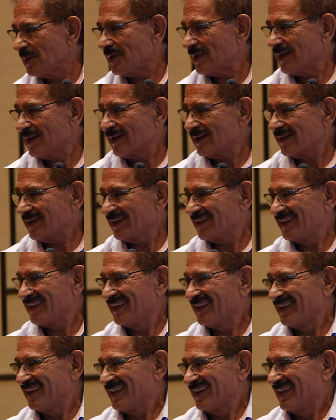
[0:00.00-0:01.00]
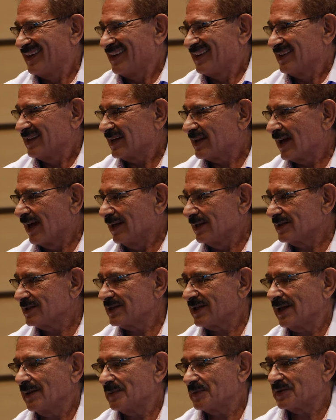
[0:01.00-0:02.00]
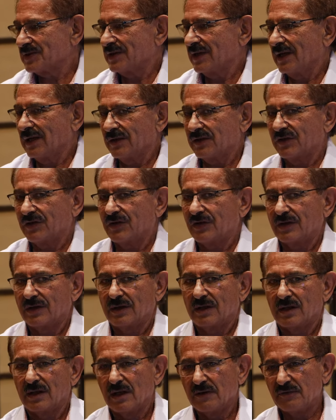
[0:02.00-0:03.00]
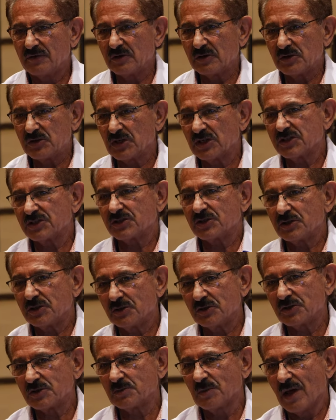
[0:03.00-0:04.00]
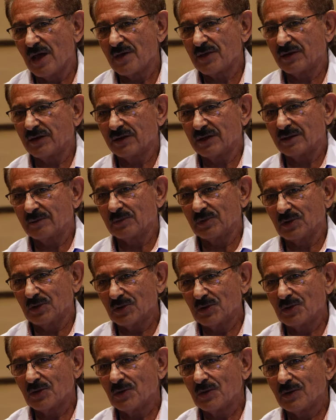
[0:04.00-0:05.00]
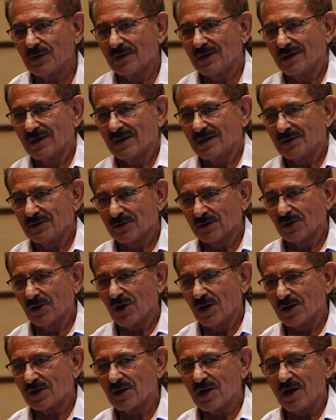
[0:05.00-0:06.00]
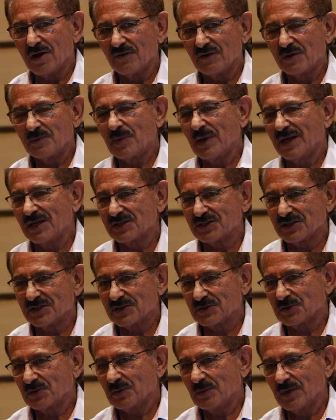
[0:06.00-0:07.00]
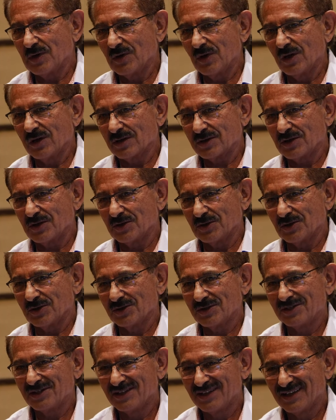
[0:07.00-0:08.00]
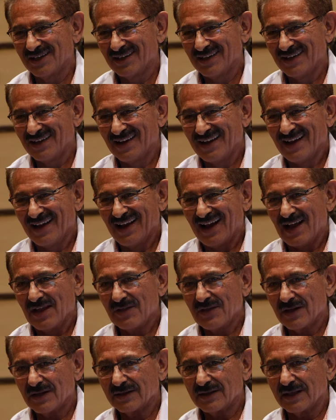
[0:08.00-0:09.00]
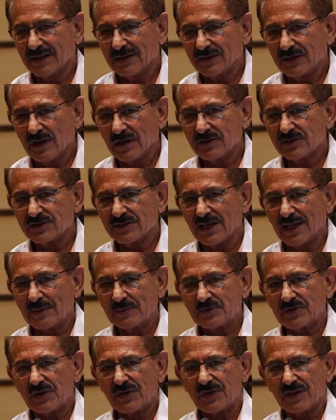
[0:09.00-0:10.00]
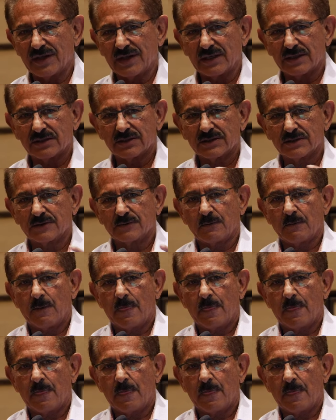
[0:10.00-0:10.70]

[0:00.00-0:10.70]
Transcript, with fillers: of thing. The concepts that if you just use methylene blue, your long COVID patients will be all cured. I think that those types of things